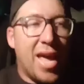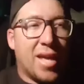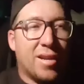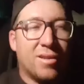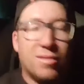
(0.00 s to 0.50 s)

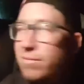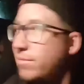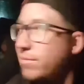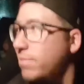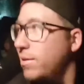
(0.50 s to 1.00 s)
Dan.
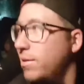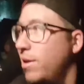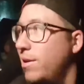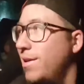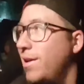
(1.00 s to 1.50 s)

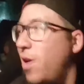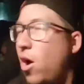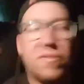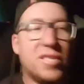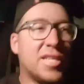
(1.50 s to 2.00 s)

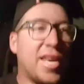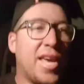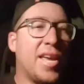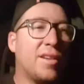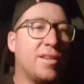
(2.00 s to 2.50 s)

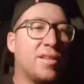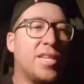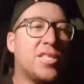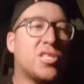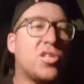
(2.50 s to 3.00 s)
Officer
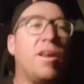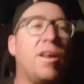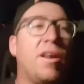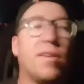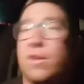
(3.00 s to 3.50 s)
Dan.
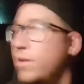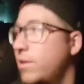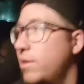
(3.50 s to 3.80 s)
He's fun.